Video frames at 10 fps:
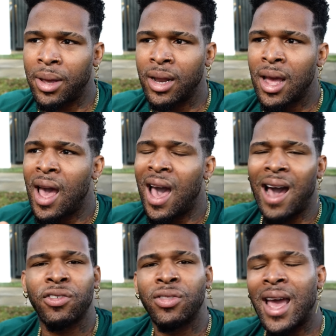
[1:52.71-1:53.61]
And
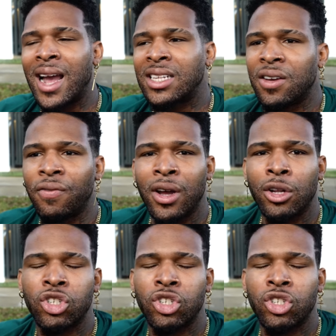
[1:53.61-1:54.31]
after the XFL